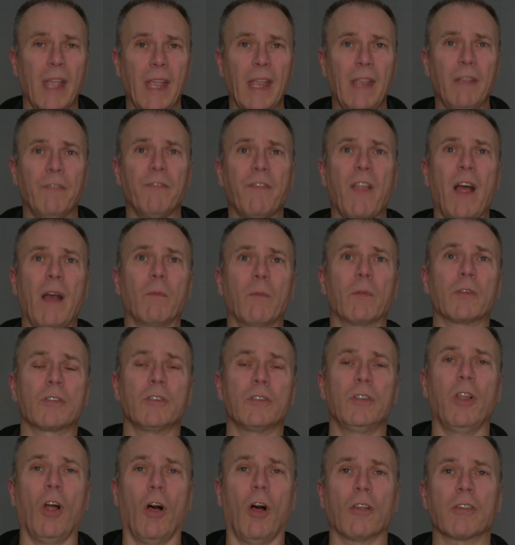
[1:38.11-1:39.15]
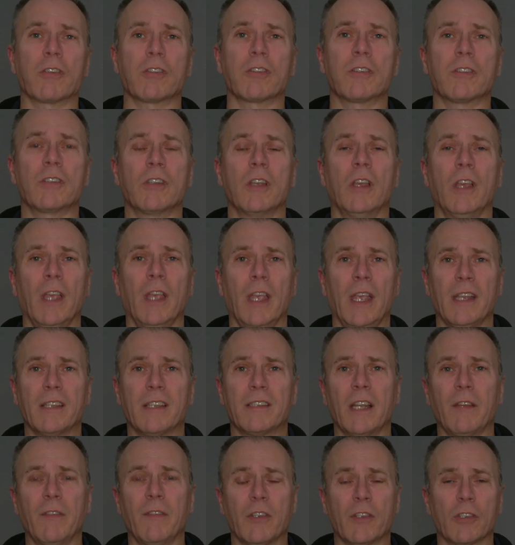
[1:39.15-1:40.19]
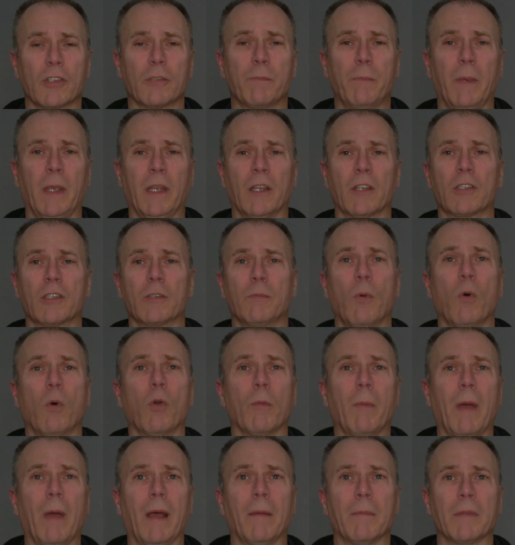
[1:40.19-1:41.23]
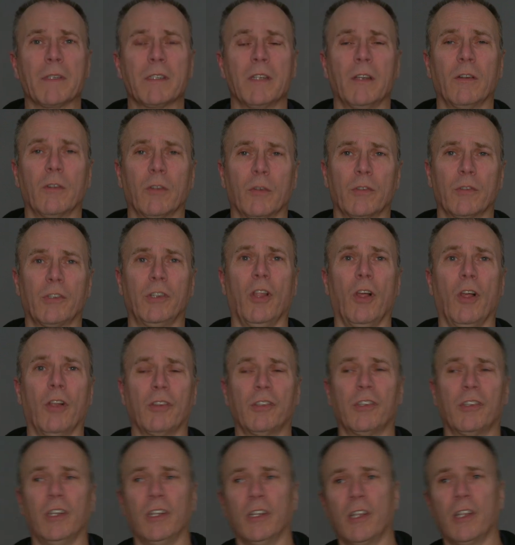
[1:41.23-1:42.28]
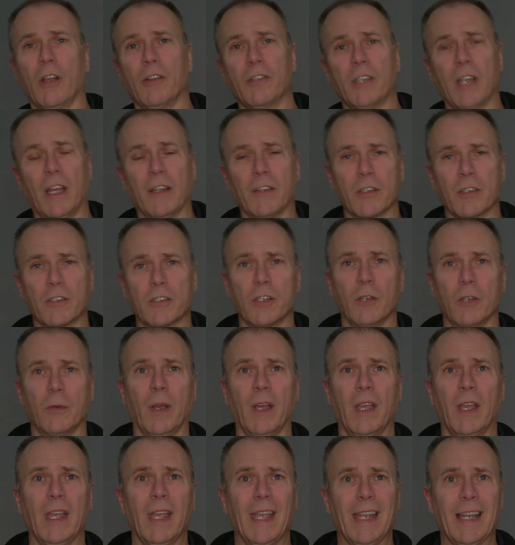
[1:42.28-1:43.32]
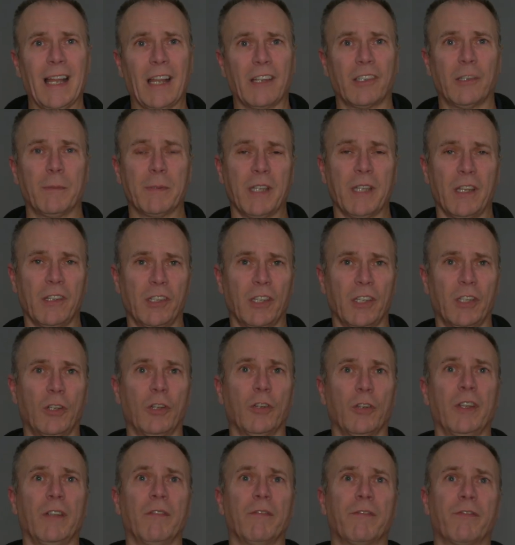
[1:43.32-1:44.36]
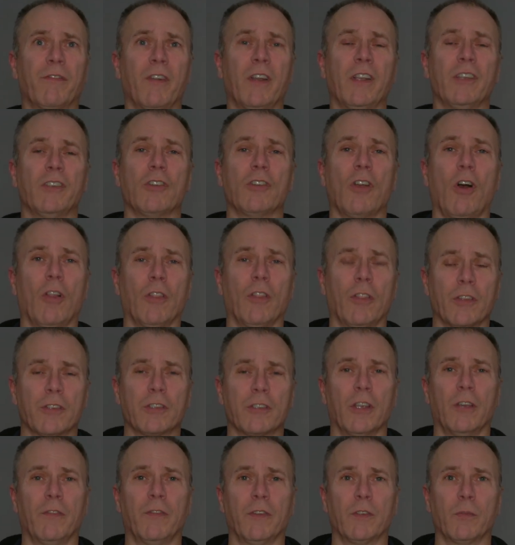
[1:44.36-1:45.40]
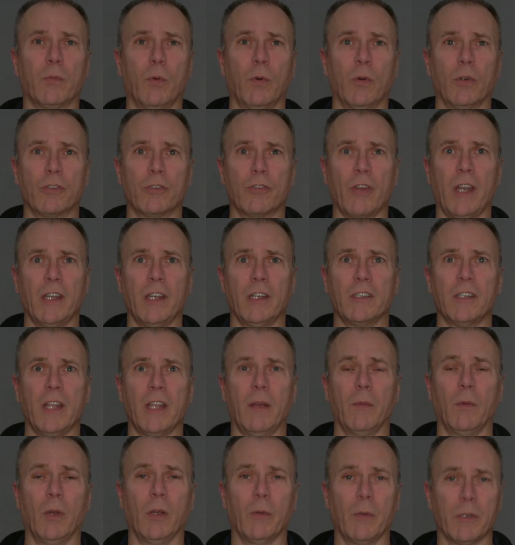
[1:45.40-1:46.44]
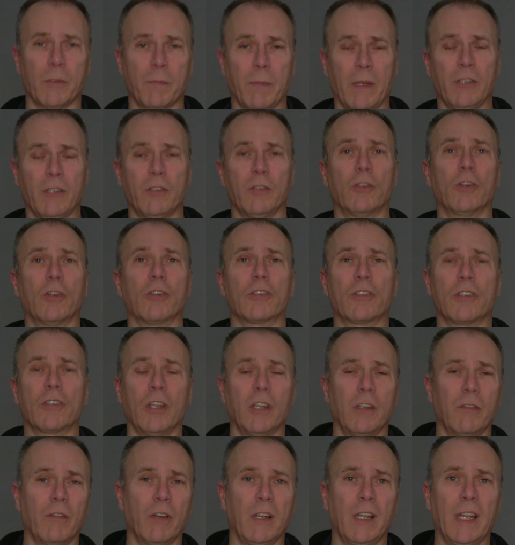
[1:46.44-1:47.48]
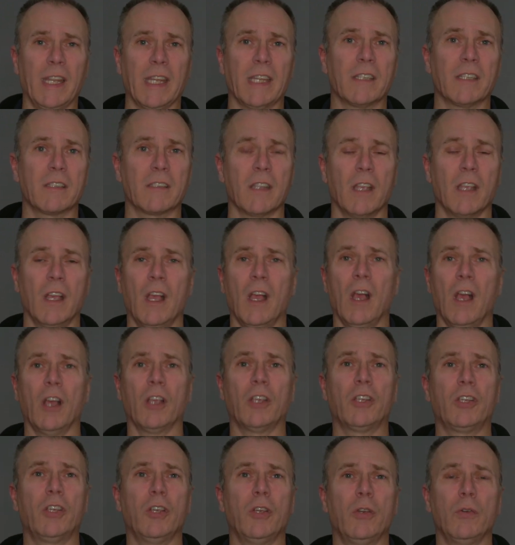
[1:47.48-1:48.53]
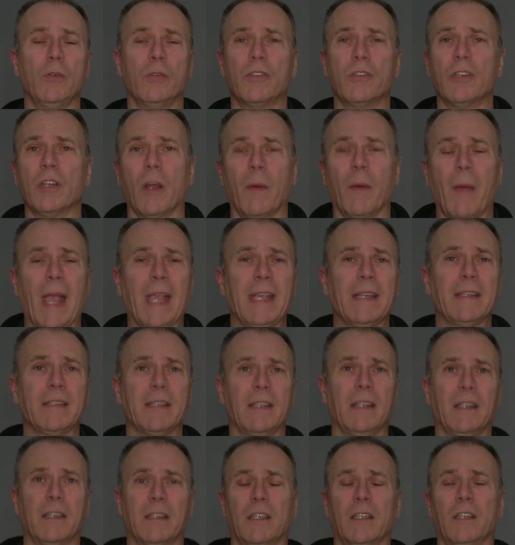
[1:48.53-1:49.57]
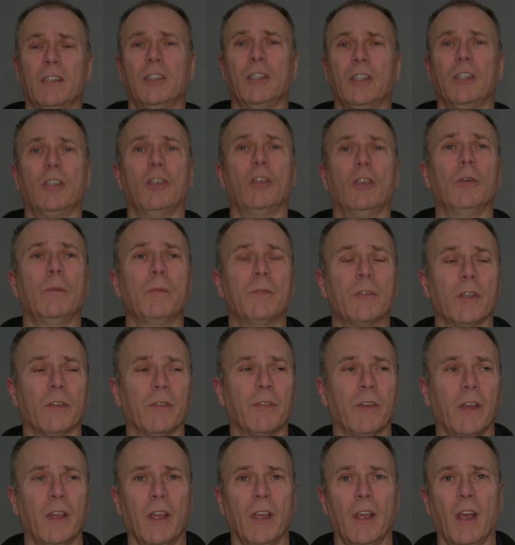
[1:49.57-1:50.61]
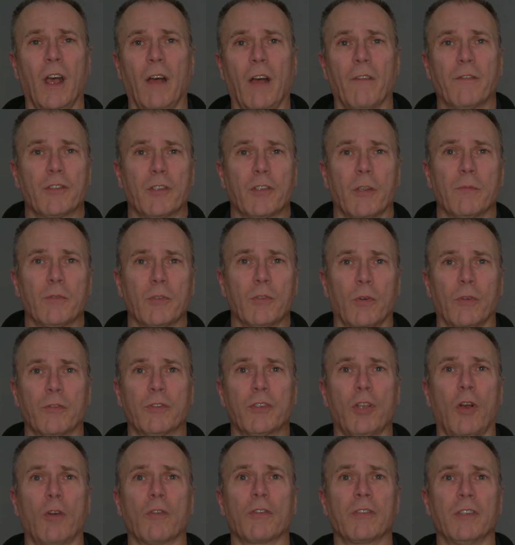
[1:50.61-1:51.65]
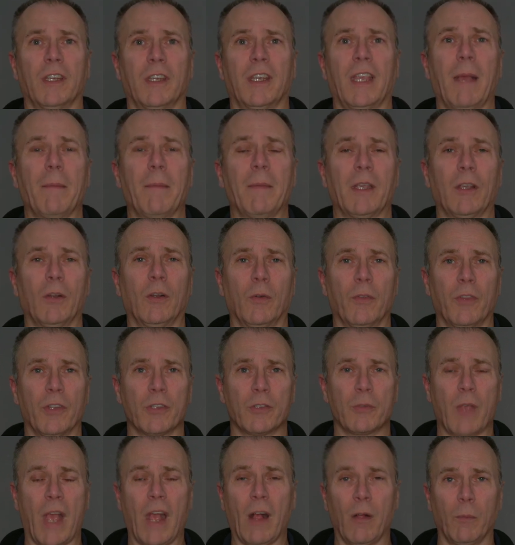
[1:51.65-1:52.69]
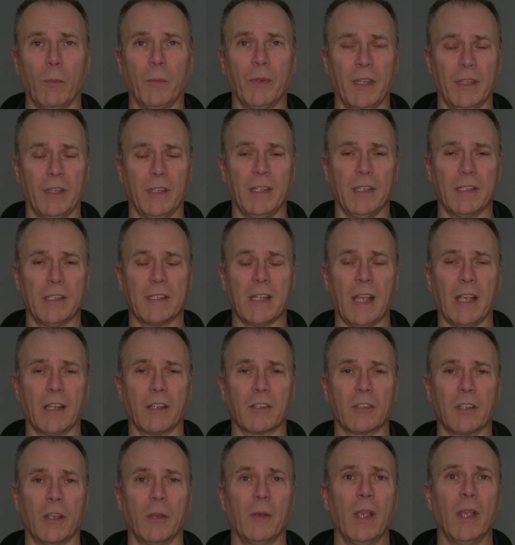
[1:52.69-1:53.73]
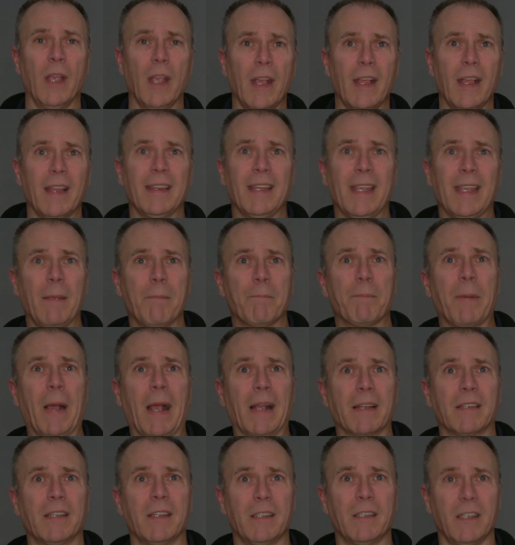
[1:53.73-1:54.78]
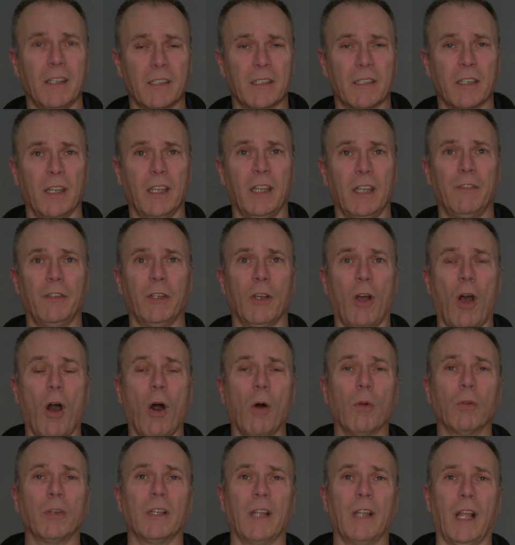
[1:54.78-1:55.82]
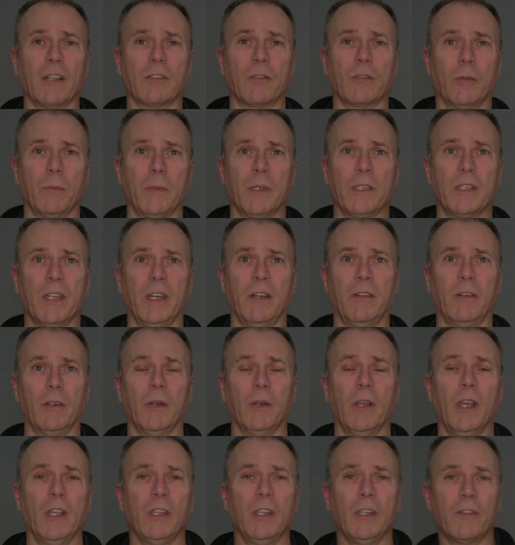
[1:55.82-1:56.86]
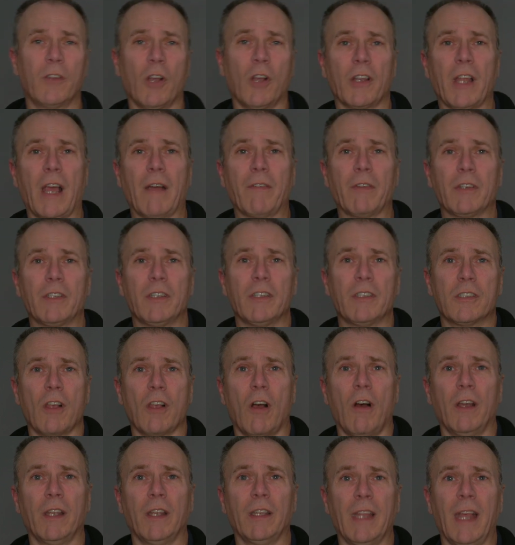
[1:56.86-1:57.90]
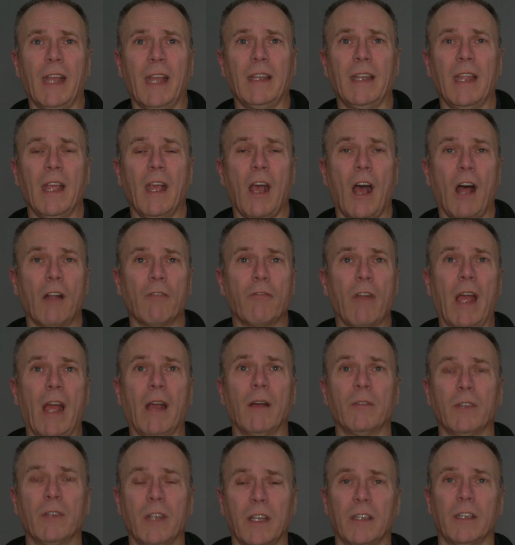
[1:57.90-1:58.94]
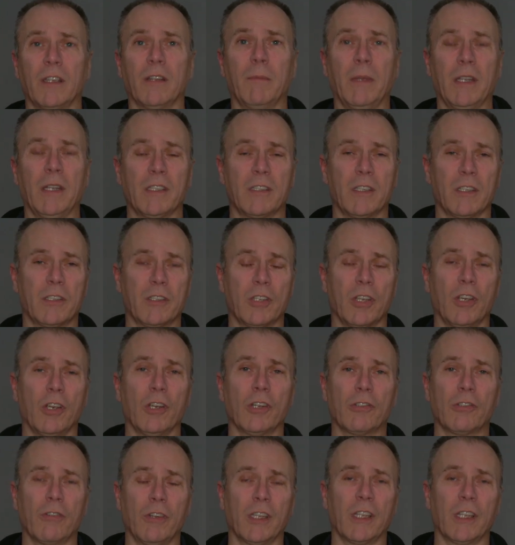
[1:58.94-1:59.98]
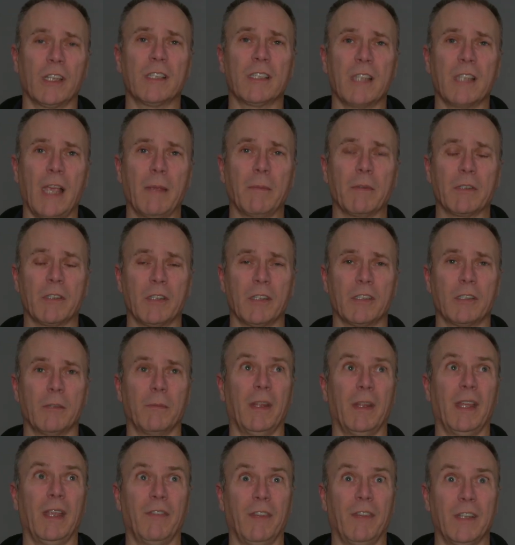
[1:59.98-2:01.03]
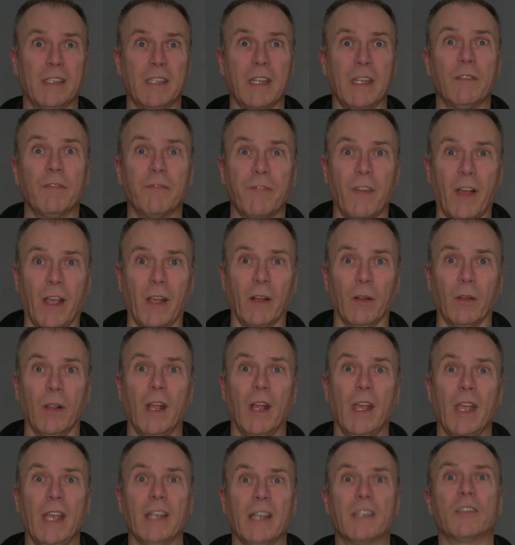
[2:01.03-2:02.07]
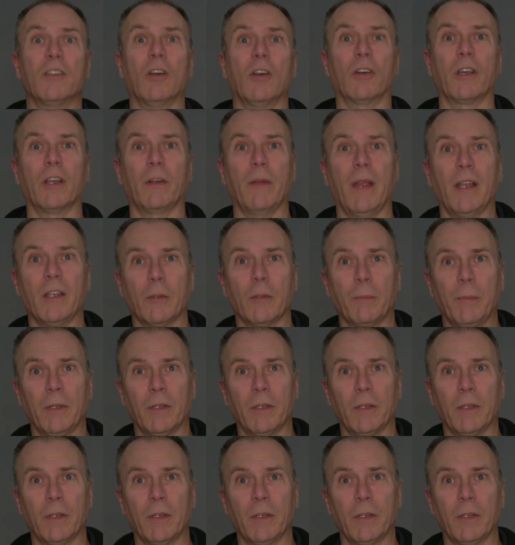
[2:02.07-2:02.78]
If that was lost, instead of it just being a small amount of material that was lost and it goes down the sewer, it actually potentially could infringe on the surface water drainage network, which means you could suddenly release a huge, 30 cubes of some sort of toxic chemical that's held within these tanks. So the impact is that if you're holding that sort of material, you've got to have a design then around it that means the tertiary containment system, that if it did fail, it's not going to end up